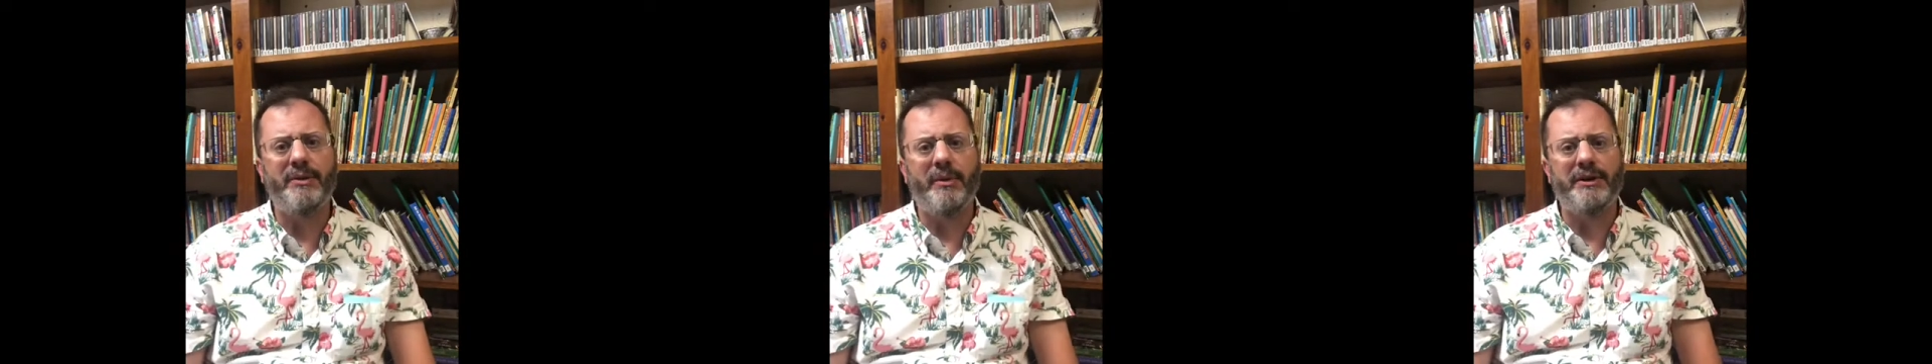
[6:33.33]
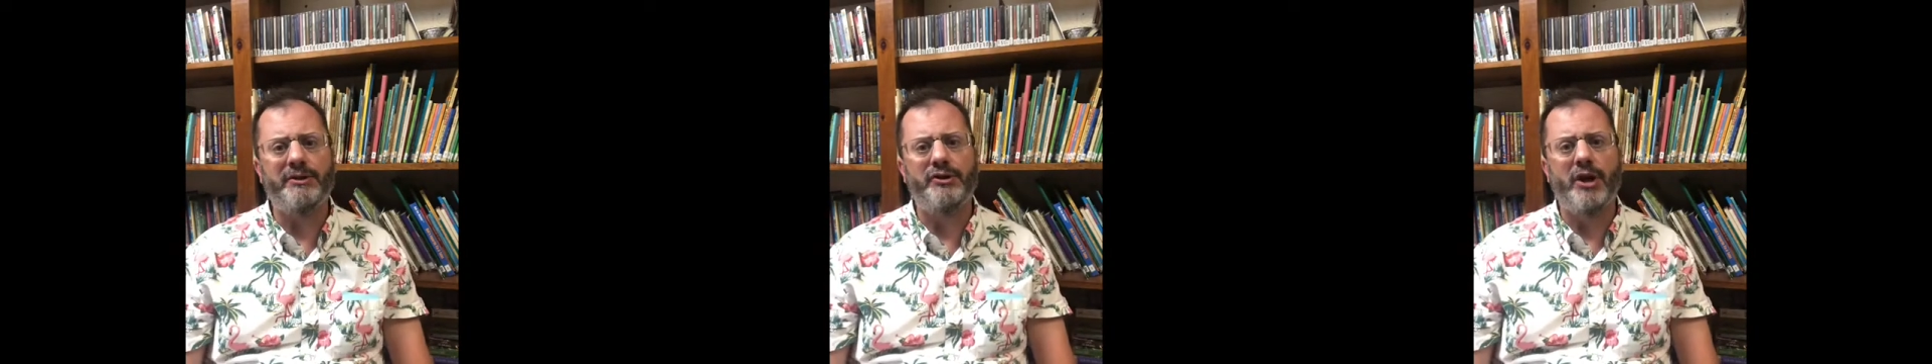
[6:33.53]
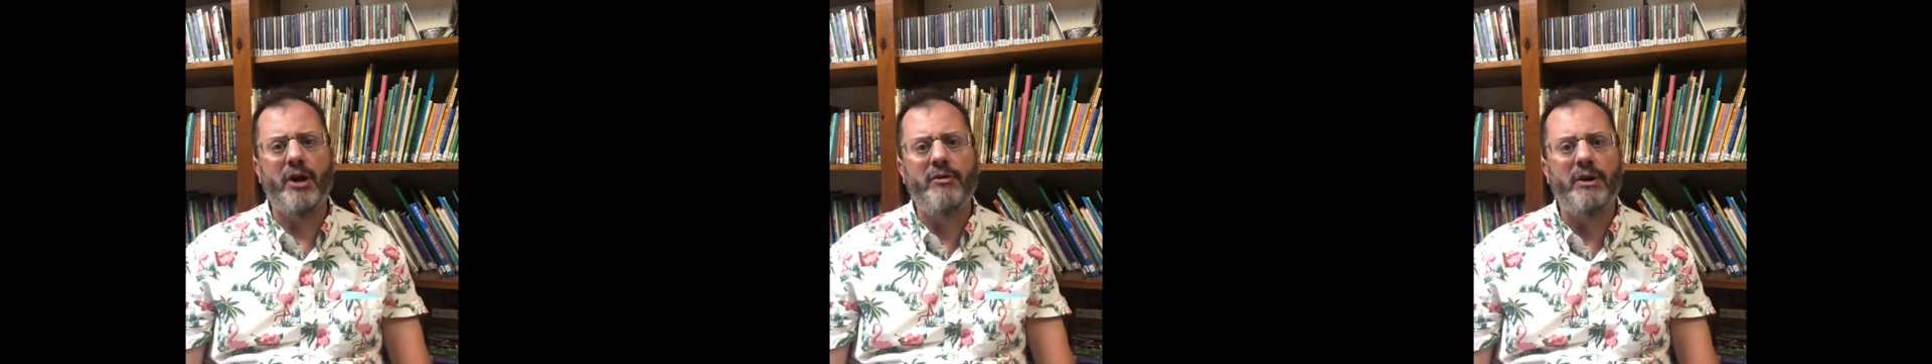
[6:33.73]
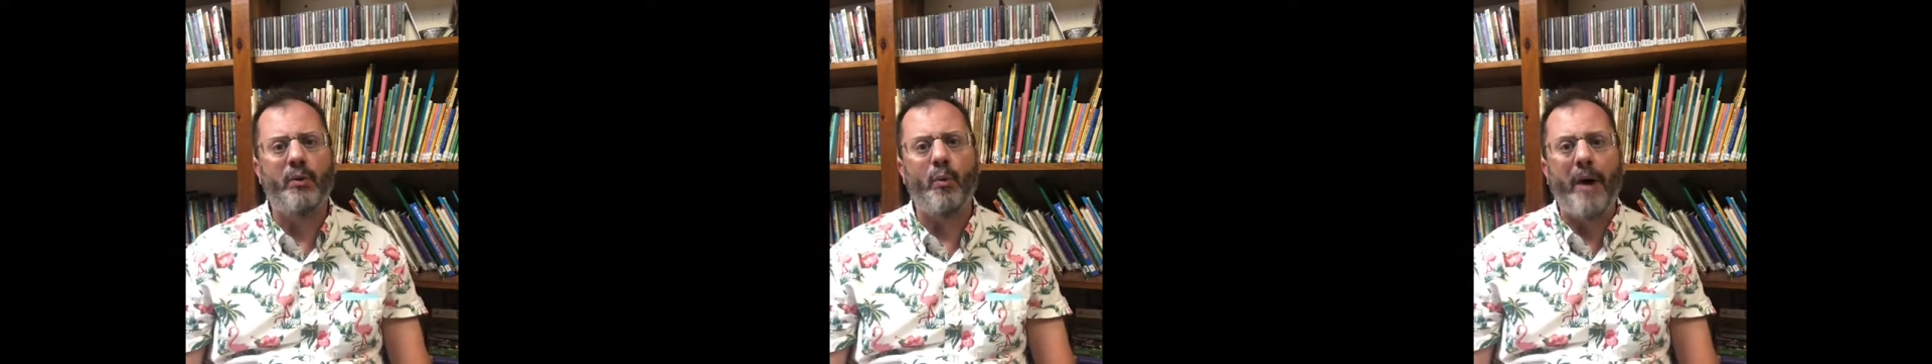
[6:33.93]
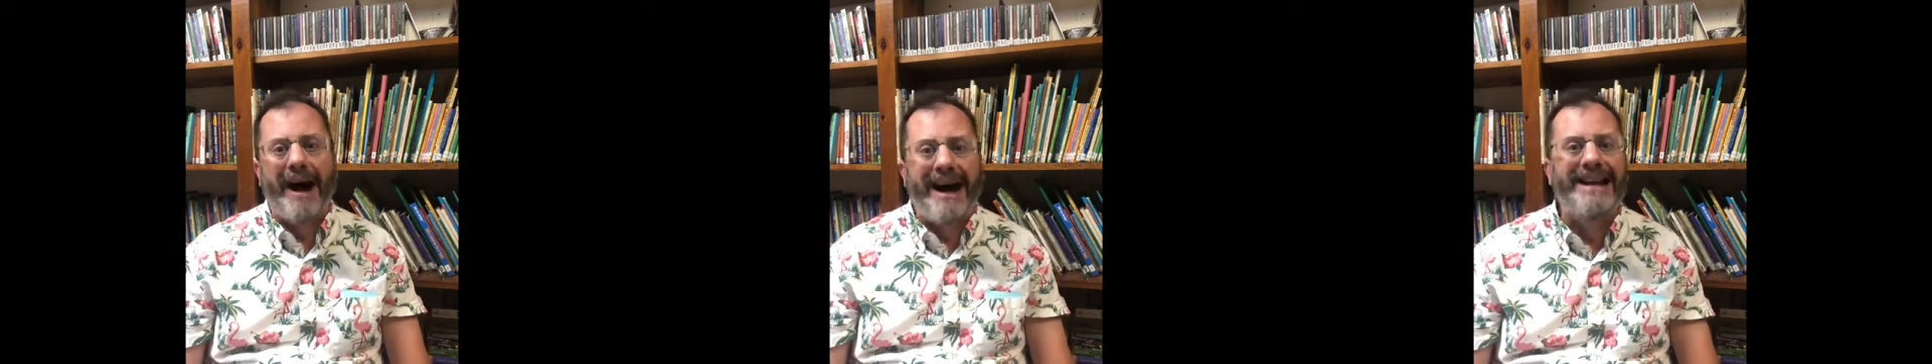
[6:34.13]
with Jonah
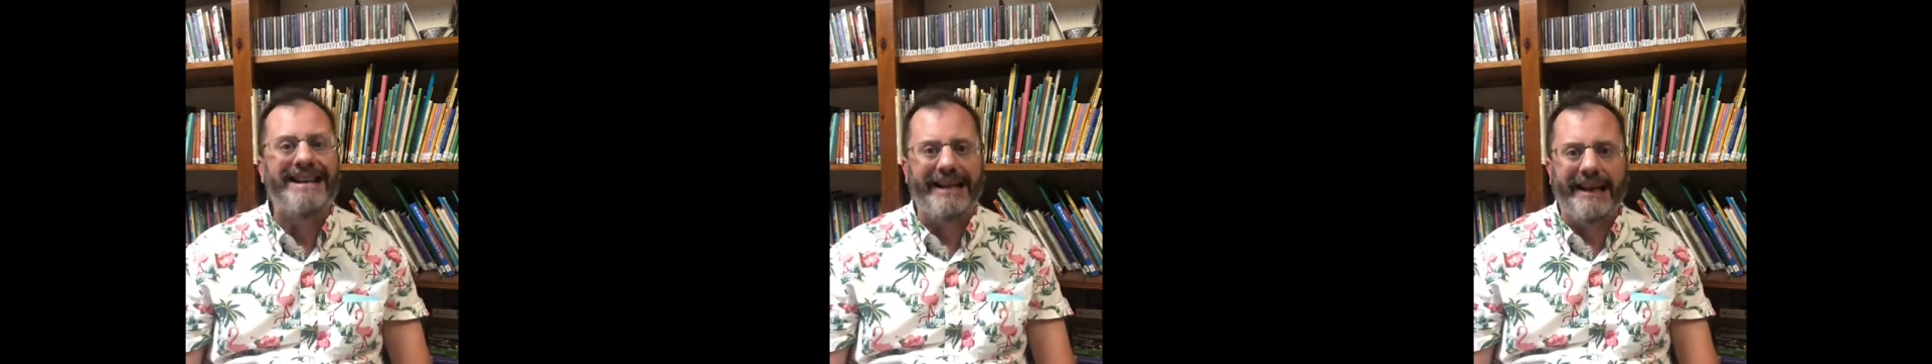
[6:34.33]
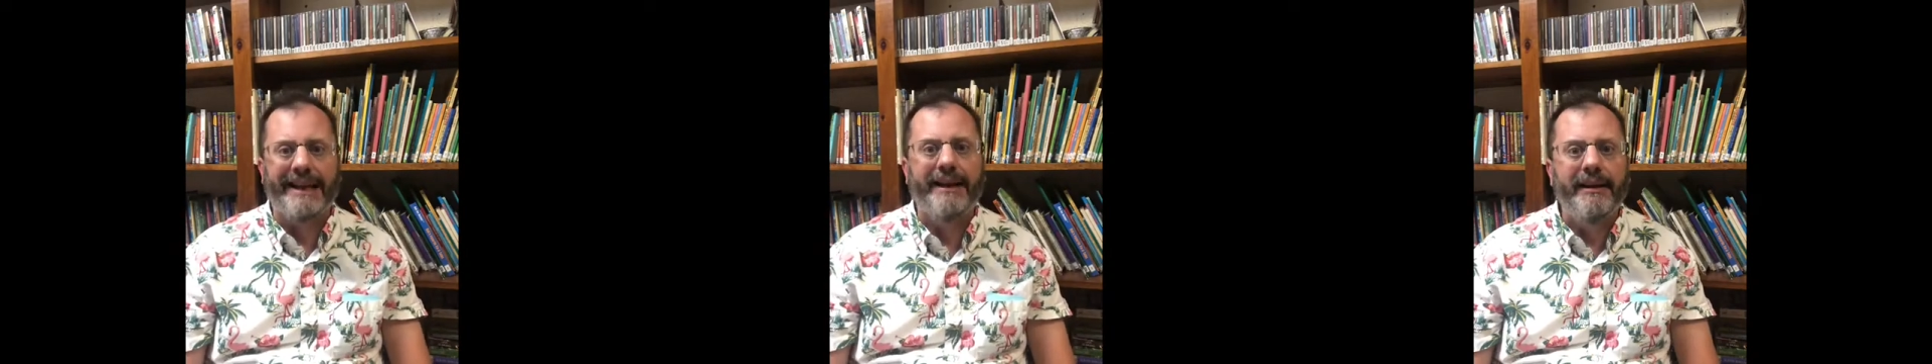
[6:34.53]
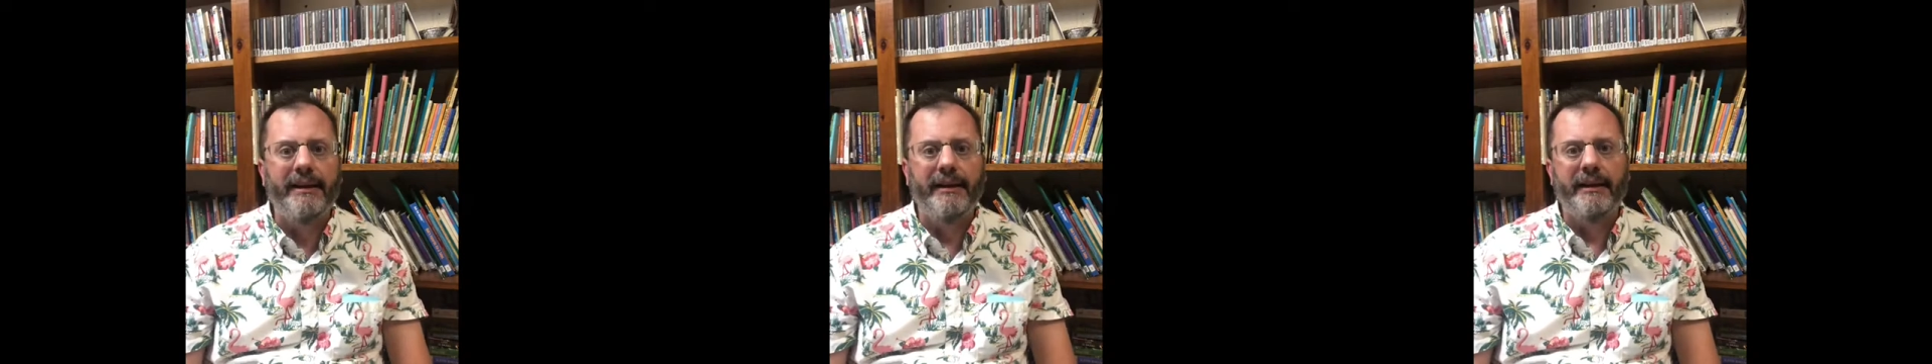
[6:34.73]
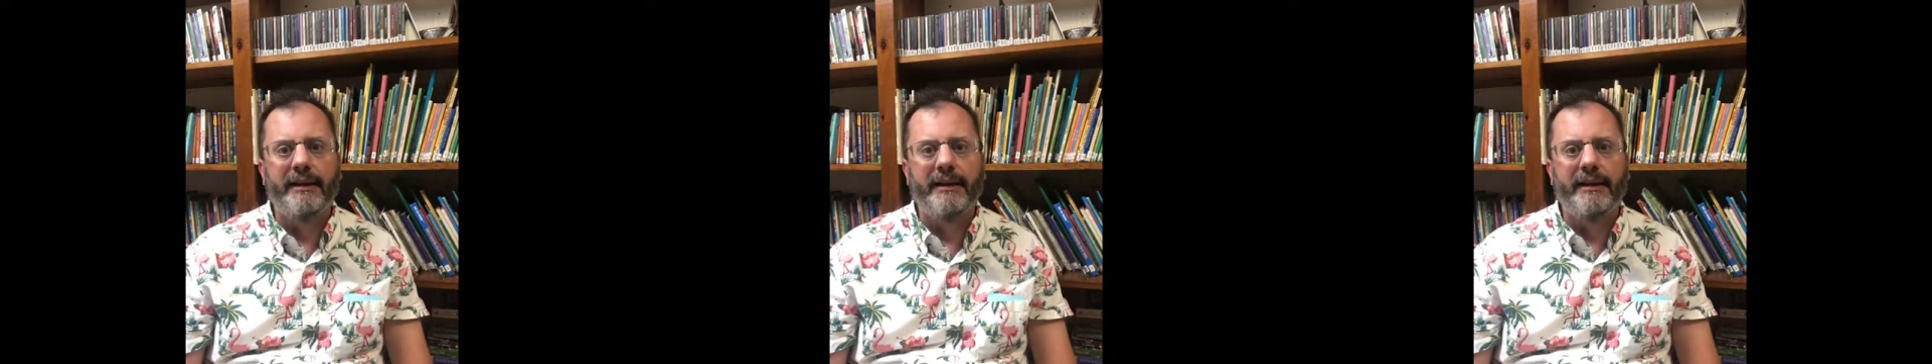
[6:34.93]
whining